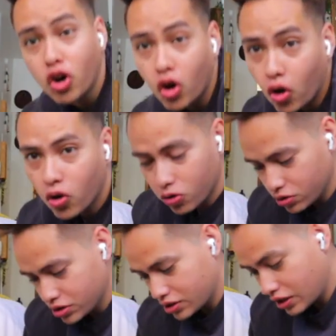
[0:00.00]

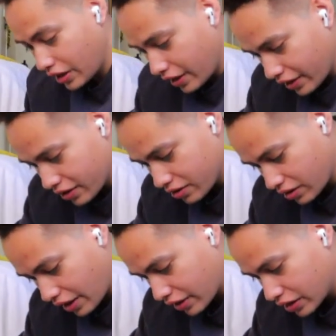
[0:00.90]
cold today.
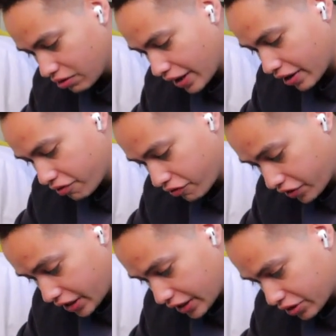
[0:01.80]
Literally, I can
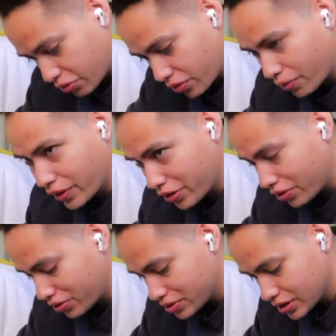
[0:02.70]
feel it through the
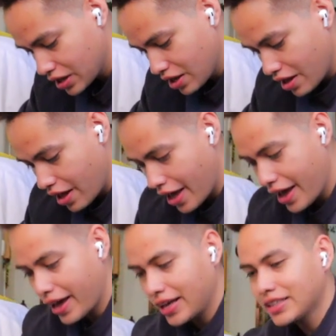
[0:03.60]
windows,
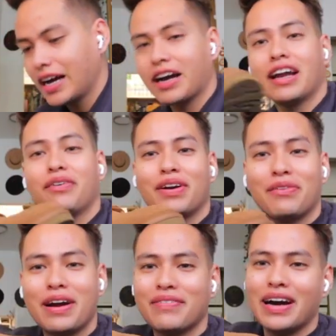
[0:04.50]
and I kind of want to
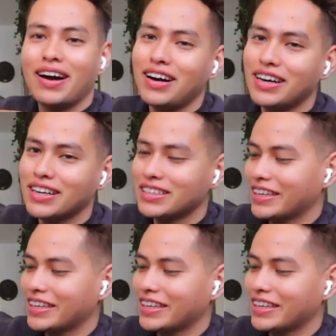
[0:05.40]
wear my Uggs.